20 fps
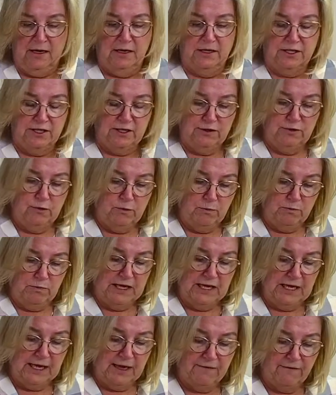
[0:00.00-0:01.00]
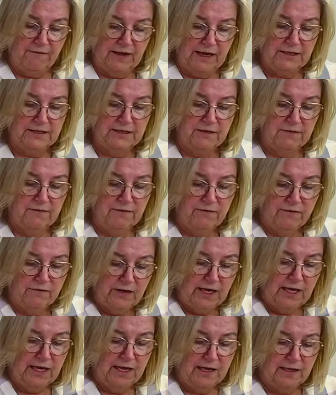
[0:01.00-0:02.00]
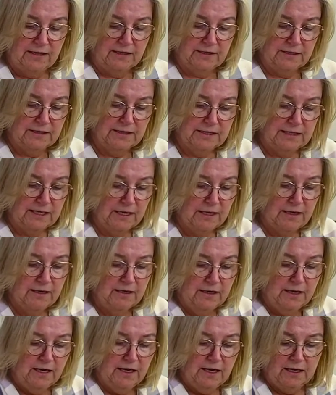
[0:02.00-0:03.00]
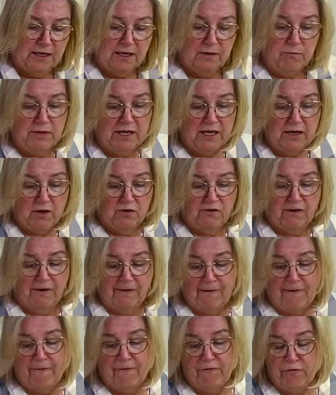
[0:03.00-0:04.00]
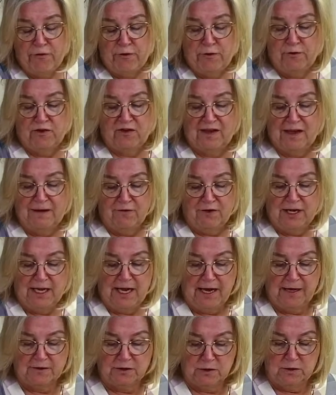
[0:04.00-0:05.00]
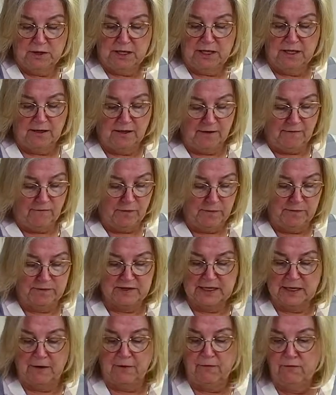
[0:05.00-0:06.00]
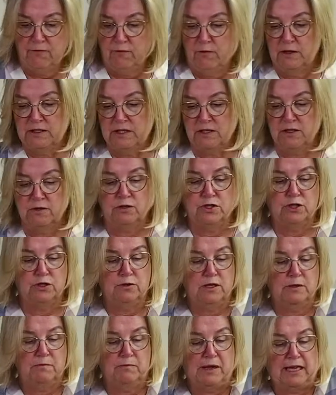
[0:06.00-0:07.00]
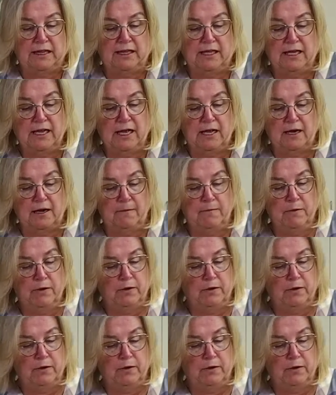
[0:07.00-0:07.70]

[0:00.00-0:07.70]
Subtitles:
to be effective, and can be a food safety hazard in and of themselves once they're too badly cut up.